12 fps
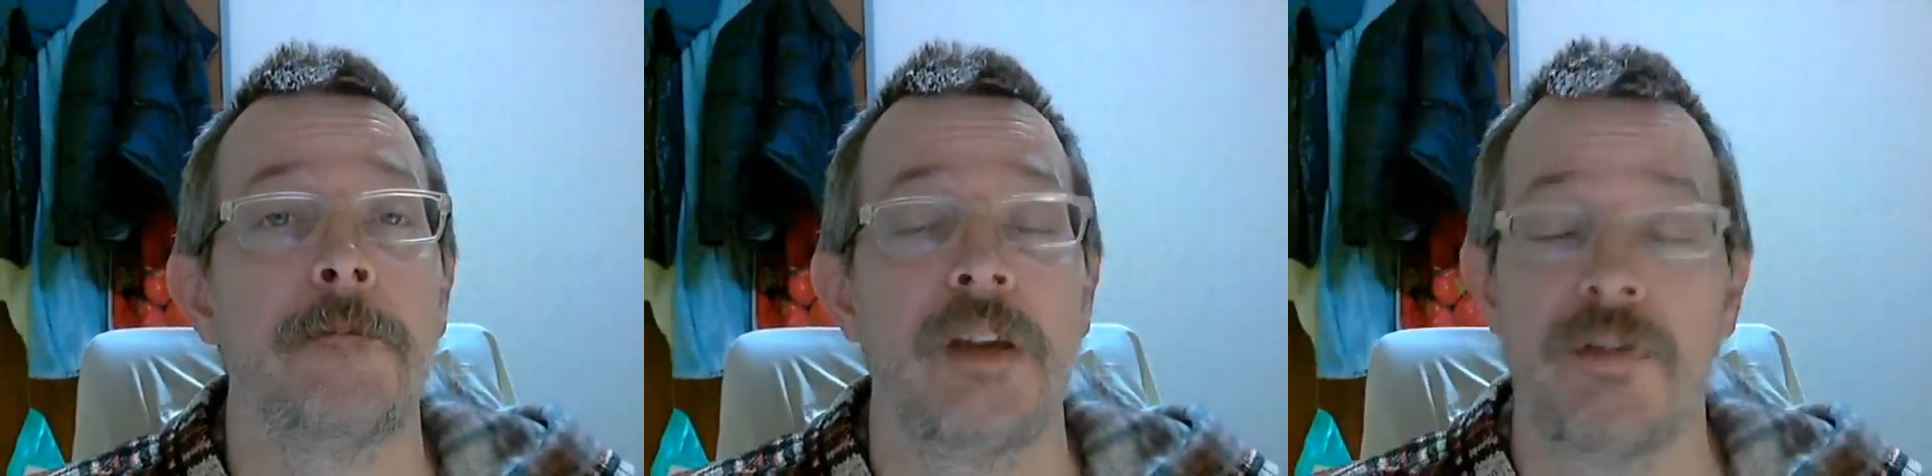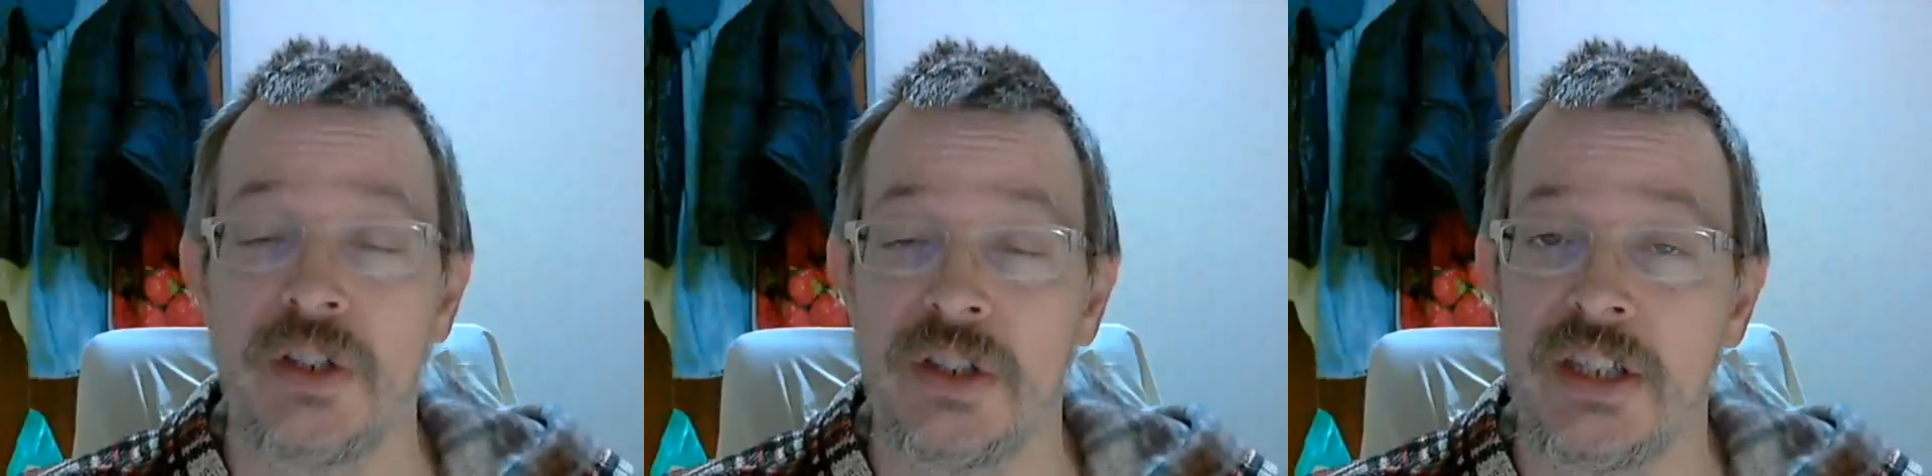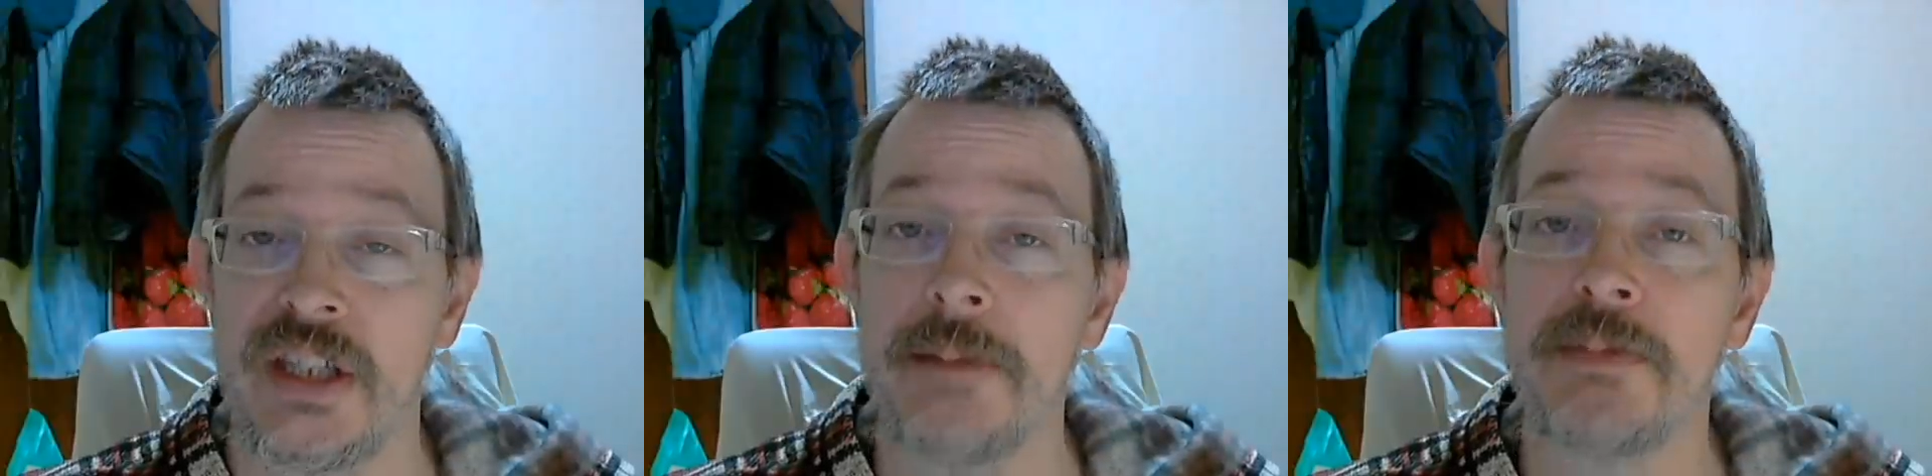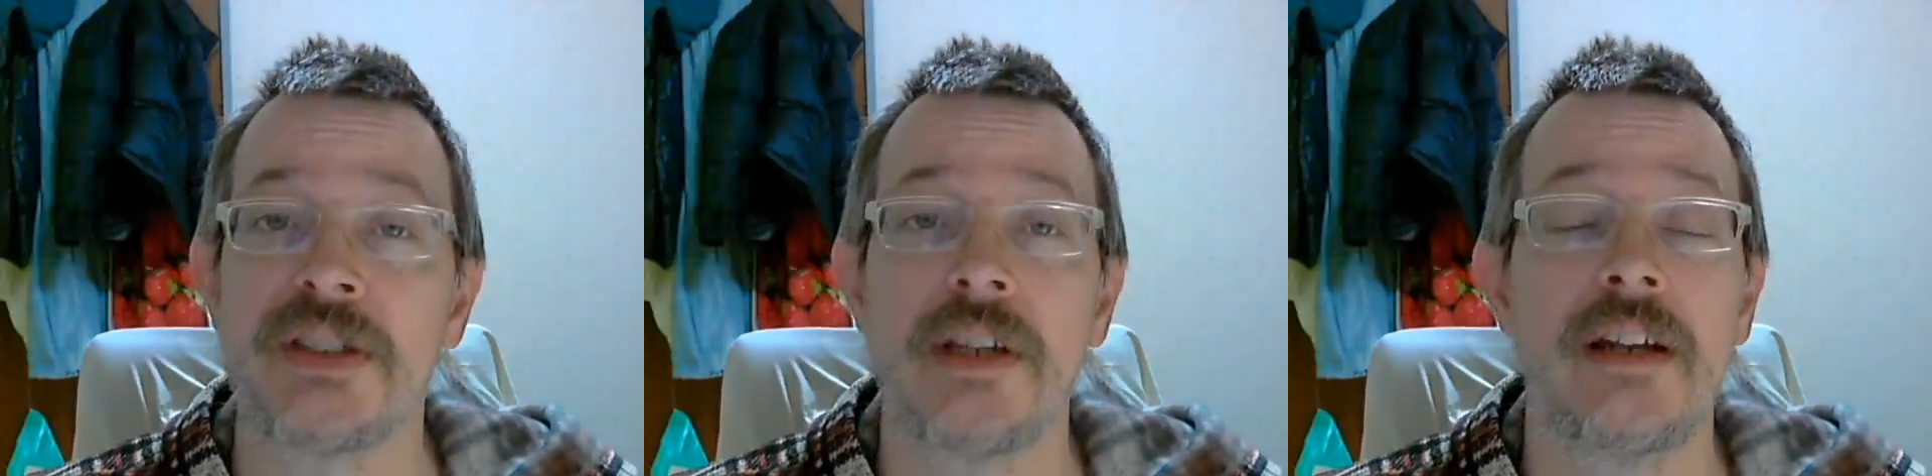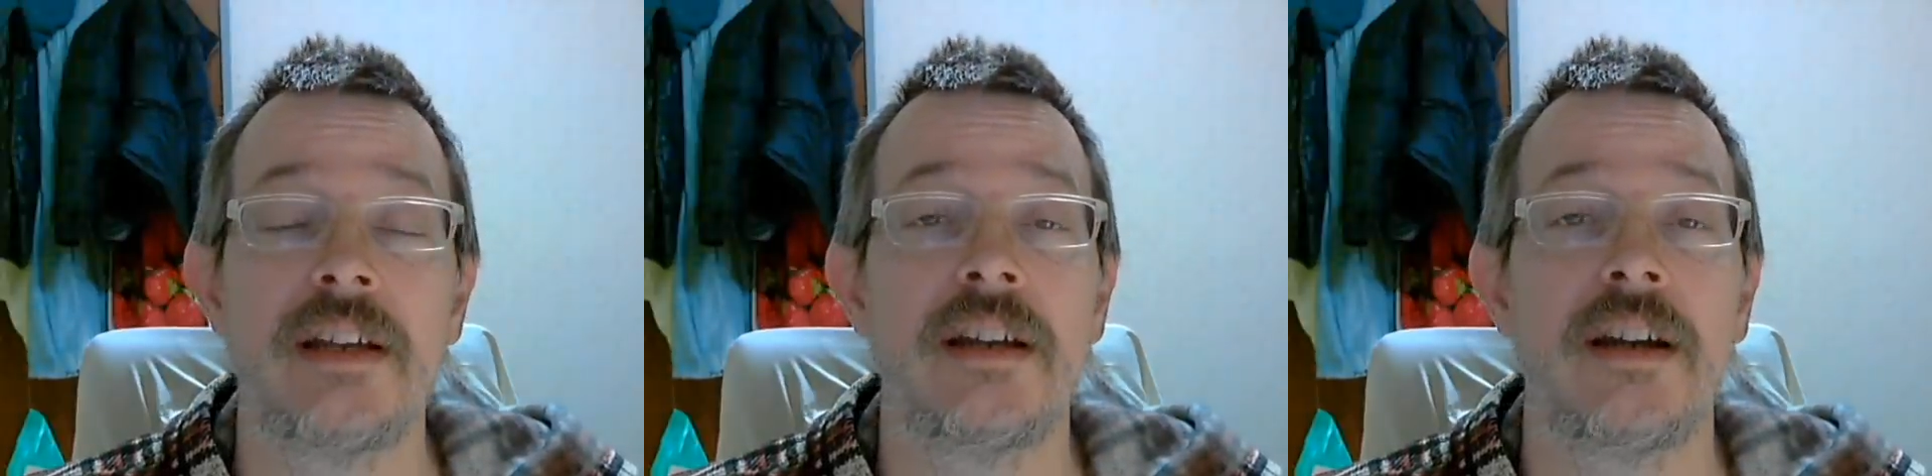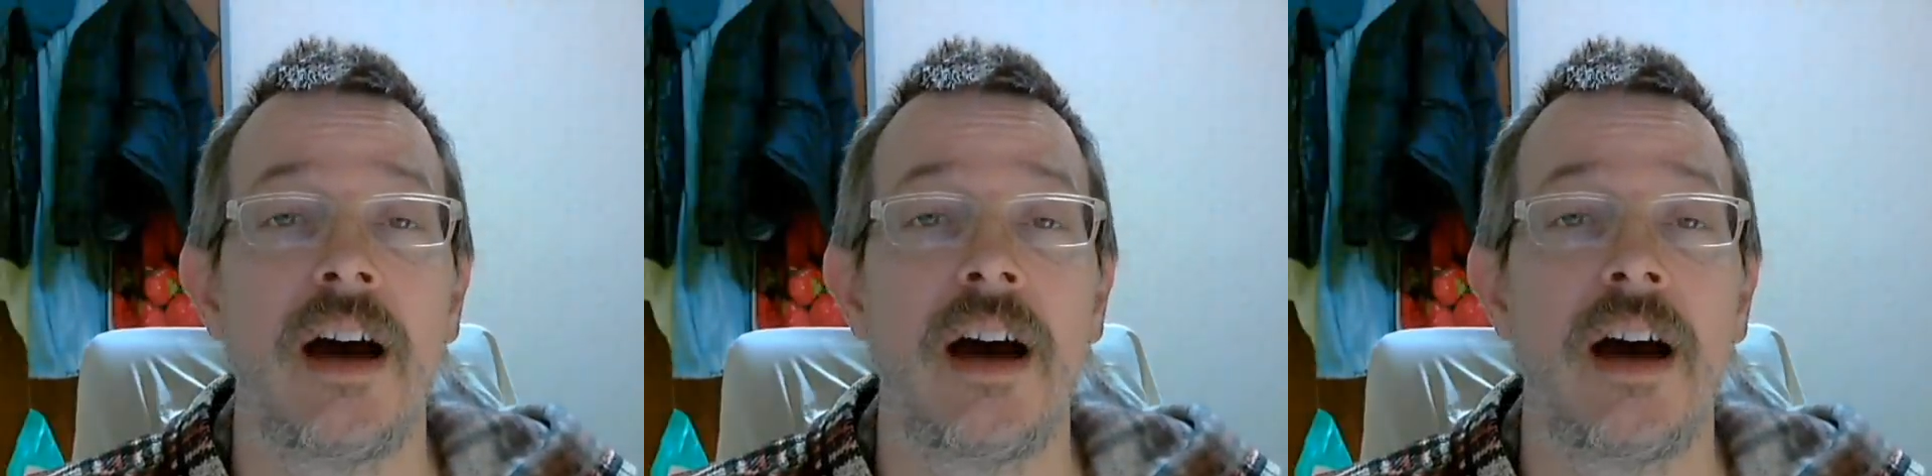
If you keep studying